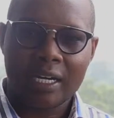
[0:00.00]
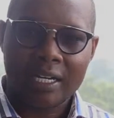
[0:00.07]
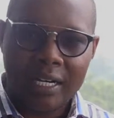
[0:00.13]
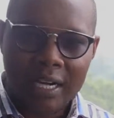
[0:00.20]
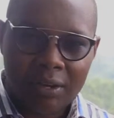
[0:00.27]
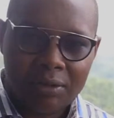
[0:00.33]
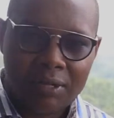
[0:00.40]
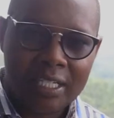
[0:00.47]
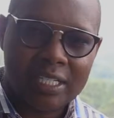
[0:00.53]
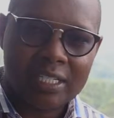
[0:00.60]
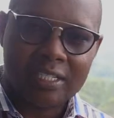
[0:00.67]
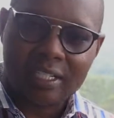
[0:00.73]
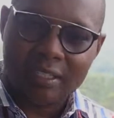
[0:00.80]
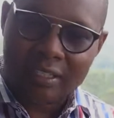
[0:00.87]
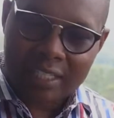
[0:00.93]
crowding
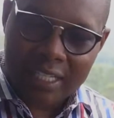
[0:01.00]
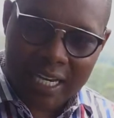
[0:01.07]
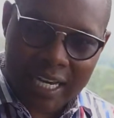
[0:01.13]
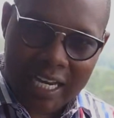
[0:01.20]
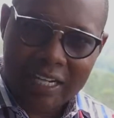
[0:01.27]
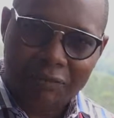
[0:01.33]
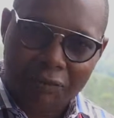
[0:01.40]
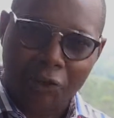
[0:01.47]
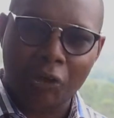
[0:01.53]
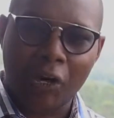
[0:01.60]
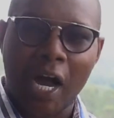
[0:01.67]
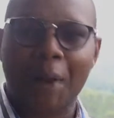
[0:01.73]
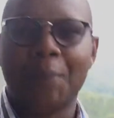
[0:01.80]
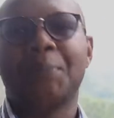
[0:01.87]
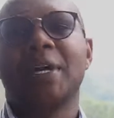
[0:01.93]
select few
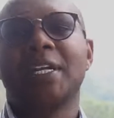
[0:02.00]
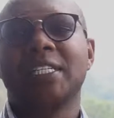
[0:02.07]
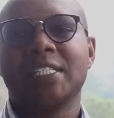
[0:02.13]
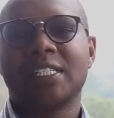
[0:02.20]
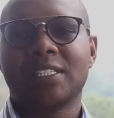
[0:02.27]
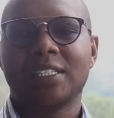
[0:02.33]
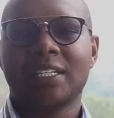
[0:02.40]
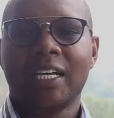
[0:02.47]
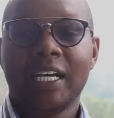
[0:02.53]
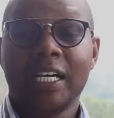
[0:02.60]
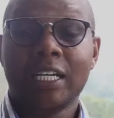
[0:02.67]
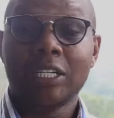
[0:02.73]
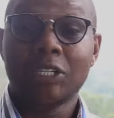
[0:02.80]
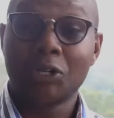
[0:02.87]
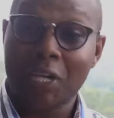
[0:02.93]
companies
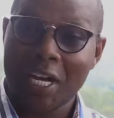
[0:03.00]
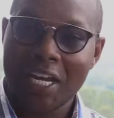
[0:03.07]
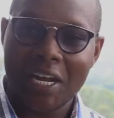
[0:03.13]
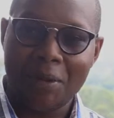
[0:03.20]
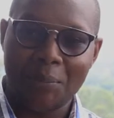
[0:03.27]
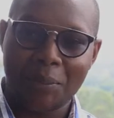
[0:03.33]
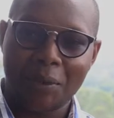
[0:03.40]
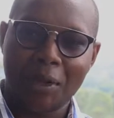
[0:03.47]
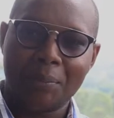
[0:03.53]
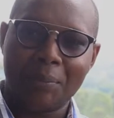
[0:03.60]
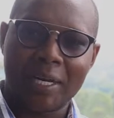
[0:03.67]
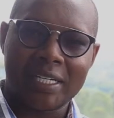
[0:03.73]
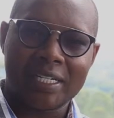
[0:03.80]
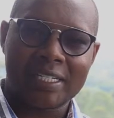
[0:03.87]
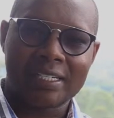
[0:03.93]
to get
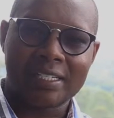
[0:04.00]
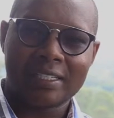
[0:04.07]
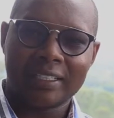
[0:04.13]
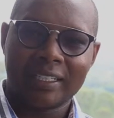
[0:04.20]
employment.